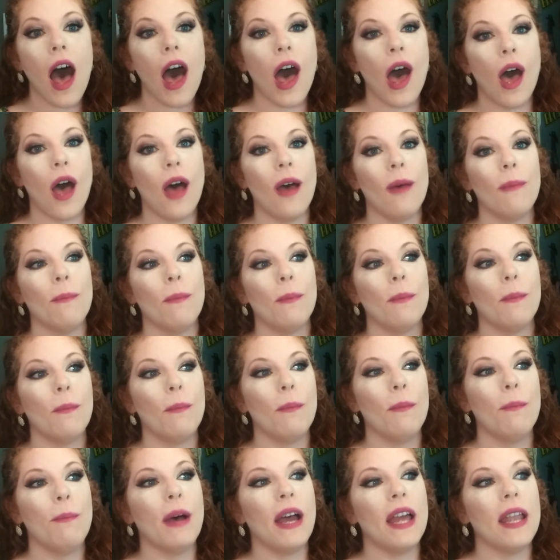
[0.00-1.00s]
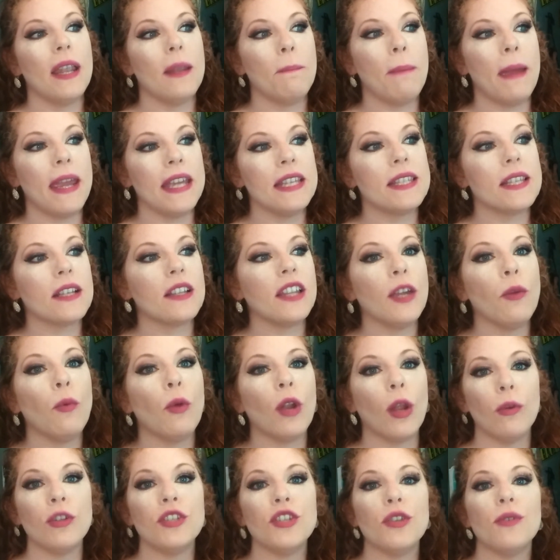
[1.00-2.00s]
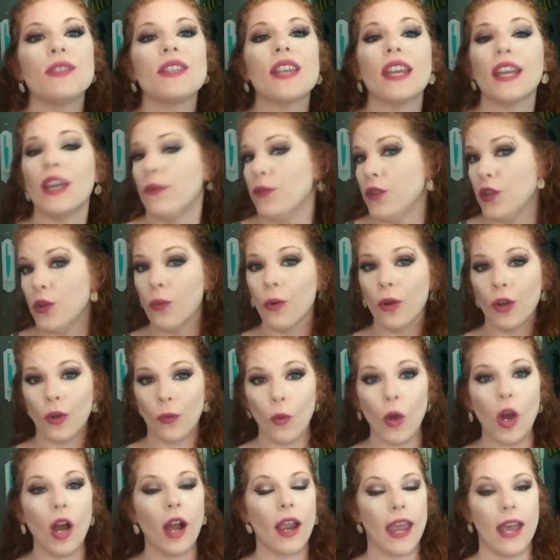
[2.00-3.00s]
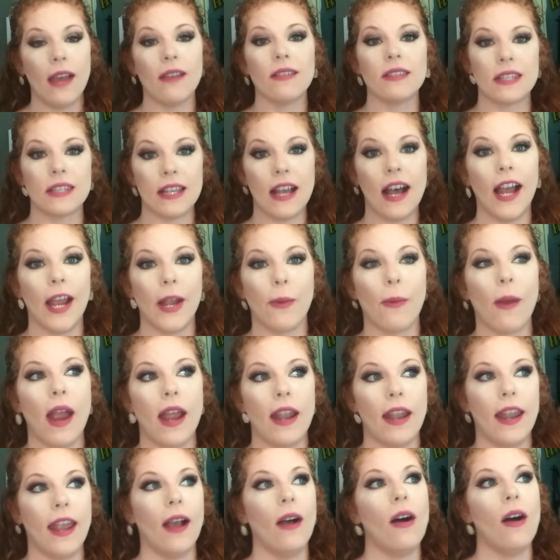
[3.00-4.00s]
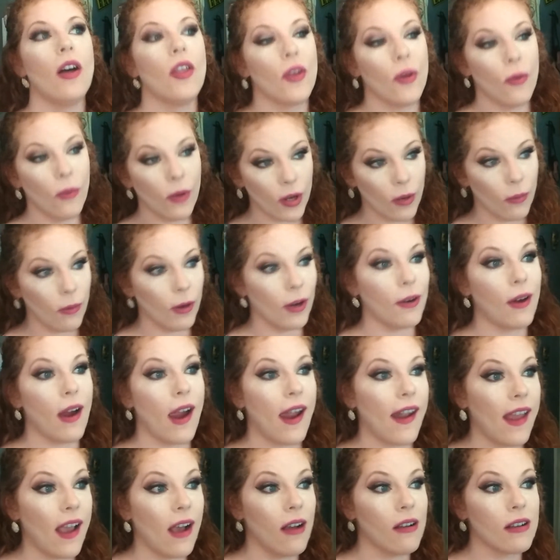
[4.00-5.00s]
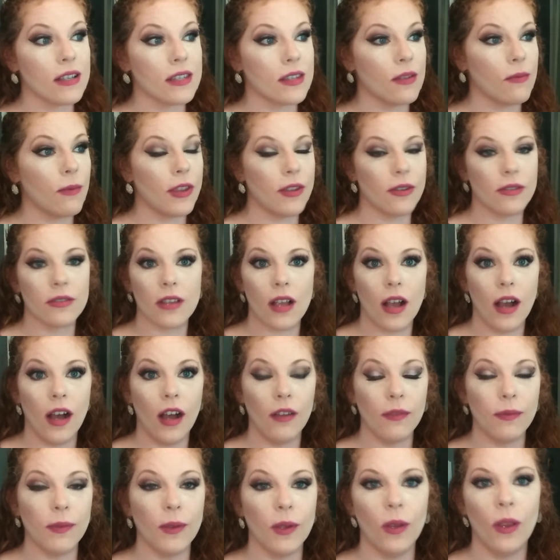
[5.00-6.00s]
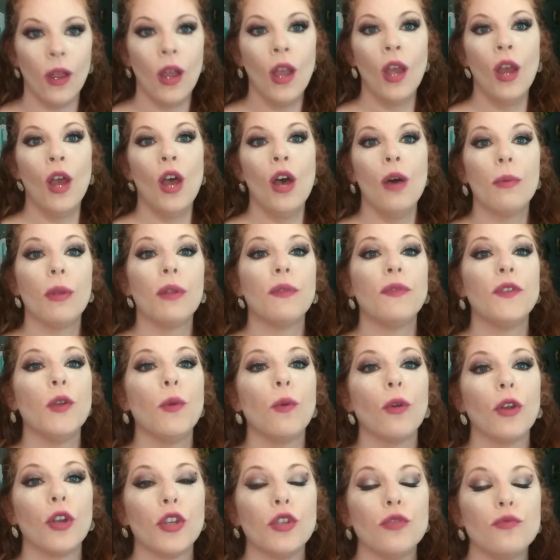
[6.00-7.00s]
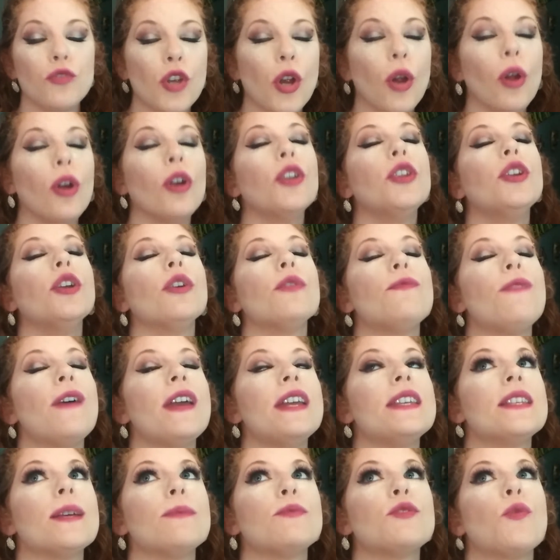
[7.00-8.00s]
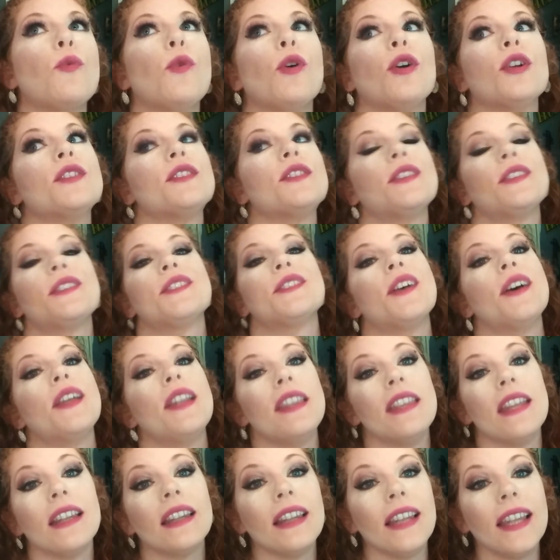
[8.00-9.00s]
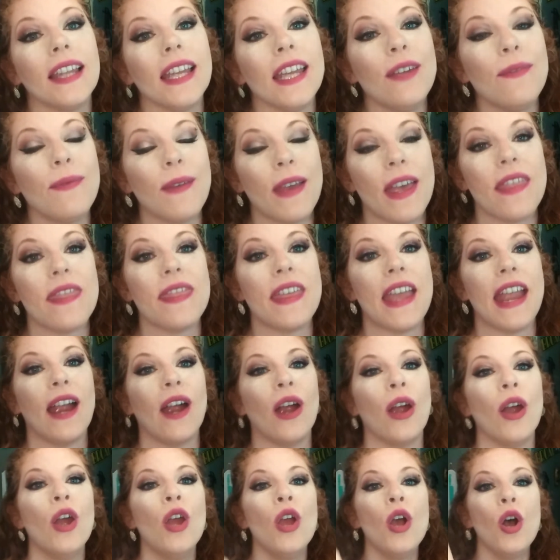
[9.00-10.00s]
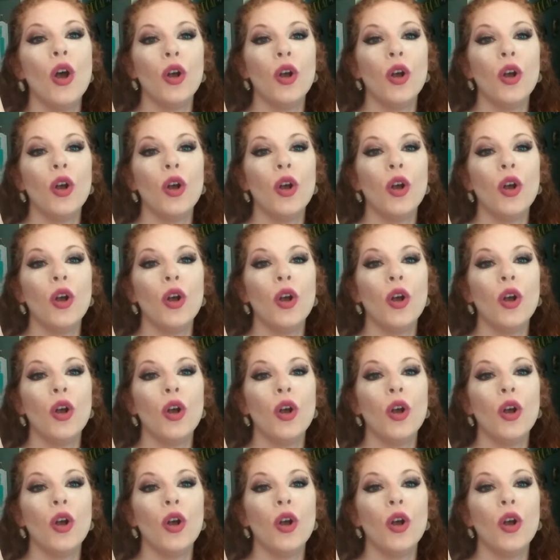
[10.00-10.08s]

But basically what it would do is, like, if you were to walk outside right now, although it wouldn't work right now because the weather's awful, but if you were to turn your face up towards the sun and then leave it there,